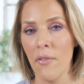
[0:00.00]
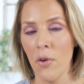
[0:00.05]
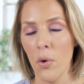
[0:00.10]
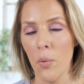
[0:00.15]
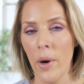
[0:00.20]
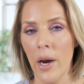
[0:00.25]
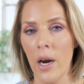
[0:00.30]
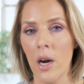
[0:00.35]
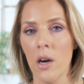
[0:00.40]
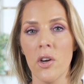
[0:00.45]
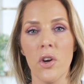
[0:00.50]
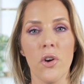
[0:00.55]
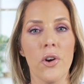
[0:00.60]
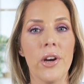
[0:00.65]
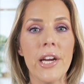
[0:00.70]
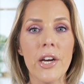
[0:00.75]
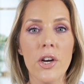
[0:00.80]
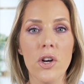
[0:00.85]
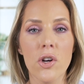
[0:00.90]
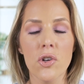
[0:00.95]
everywhere, your
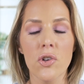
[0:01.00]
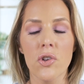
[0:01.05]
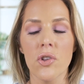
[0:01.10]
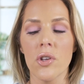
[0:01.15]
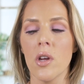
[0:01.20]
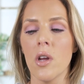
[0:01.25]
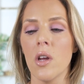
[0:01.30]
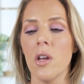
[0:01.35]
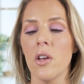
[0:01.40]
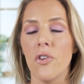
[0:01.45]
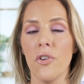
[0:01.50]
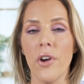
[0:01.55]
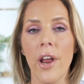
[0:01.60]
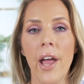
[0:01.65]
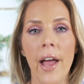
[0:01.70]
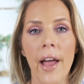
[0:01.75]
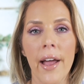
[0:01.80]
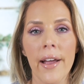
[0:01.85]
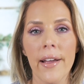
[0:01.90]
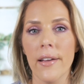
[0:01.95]
ears, your
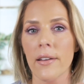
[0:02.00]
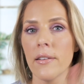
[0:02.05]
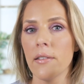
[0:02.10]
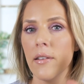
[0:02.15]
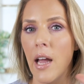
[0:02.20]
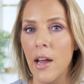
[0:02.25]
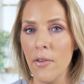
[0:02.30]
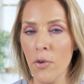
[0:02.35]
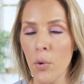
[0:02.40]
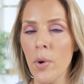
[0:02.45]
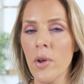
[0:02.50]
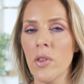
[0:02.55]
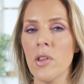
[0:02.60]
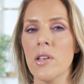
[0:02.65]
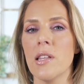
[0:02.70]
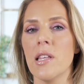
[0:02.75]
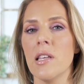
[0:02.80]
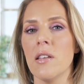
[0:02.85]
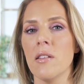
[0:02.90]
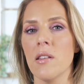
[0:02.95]
neck, everywhere
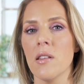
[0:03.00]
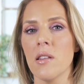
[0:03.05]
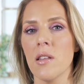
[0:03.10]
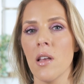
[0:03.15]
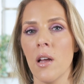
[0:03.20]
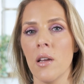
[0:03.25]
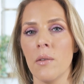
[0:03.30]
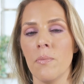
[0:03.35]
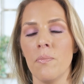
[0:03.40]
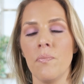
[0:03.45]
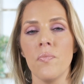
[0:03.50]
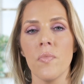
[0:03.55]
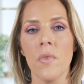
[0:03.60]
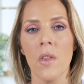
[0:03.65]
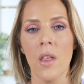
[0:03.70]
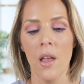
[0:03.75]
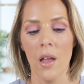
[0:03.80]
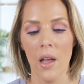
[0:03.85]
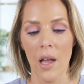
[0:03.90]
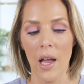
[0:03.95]
that sees the sun,
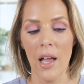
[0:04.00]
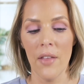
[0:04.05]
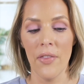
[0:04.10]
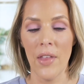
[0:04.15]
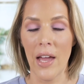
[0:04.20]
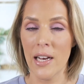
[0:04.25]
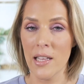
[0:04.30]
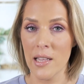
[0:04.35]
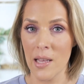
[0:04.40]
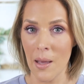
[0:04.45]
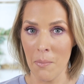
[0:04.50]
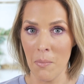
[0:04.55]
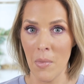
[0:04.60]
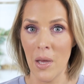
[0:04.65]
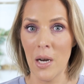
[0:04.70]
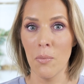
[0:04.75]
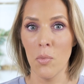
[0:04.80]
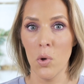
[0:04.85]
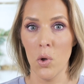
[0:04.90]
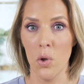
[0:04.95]
and that is a
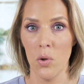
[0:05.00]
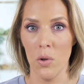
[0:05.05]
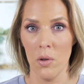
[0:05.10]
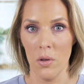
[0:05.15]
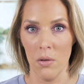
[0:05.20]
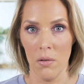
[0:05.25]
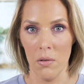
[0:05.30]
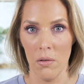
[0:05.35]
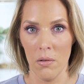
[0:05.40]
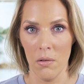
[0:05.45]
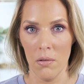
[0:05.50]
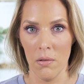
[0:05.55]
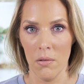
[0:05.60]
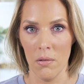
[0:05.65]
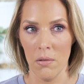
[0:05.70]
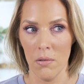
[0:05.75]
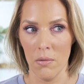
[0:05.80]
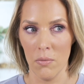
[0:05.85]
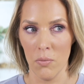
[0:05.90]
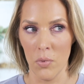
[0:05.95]
minimal
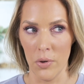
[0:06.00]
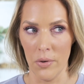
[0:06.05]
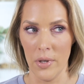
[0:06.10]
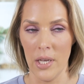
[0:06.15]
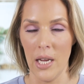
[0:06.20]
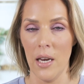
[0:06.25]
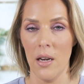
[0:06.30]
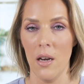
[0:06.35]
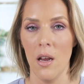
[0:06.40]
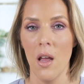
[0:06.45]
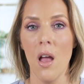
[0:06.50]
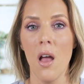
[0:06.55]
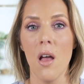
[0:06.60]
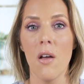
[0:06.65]
routine.